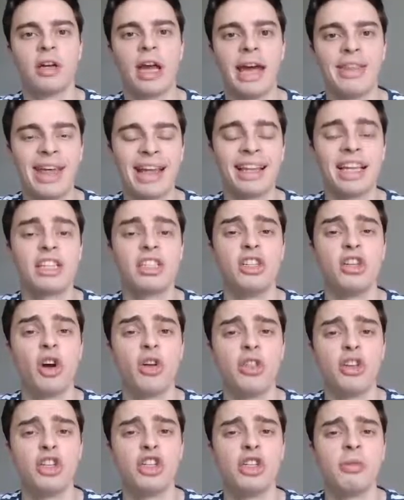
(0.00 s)
And that lets you
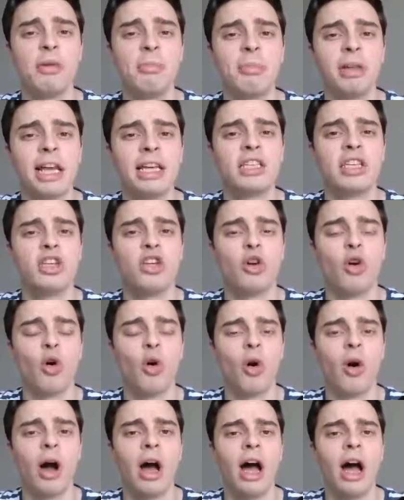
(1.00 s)
know that you should be placing
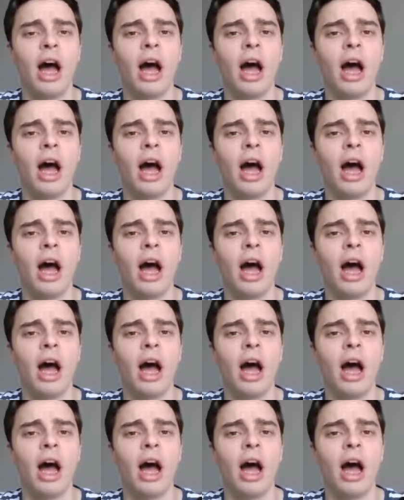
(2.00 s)
your